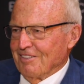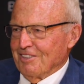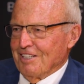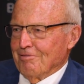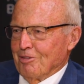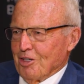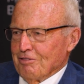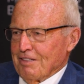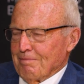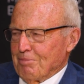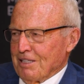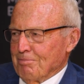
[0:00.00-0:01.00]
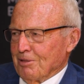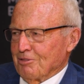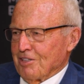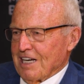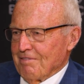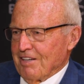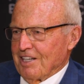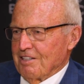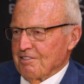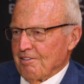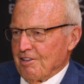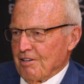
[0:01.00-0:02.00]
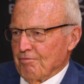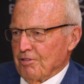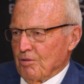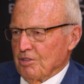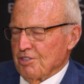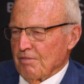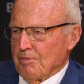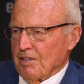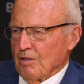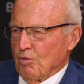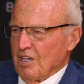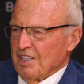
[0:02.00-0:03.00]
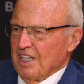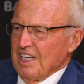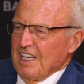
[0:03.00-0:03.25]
involving people driving under the influence of marijuana.